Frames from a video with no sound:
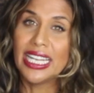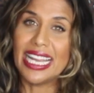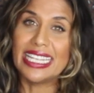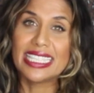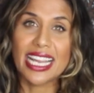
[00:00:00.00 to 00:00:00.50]

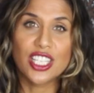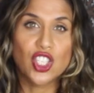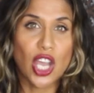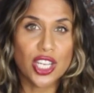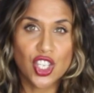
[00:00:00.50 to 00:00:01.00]
in
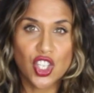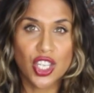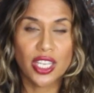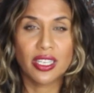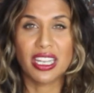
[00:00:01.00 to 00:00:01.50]

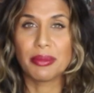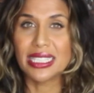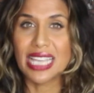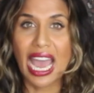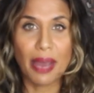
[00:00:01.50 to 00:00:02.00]
digestion, in
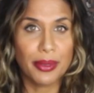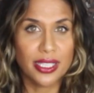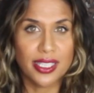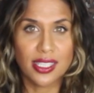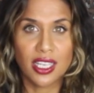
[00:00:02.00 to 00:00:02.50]

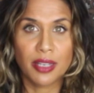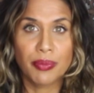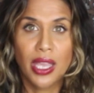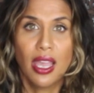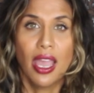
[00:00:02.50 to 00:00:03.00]
metabolism,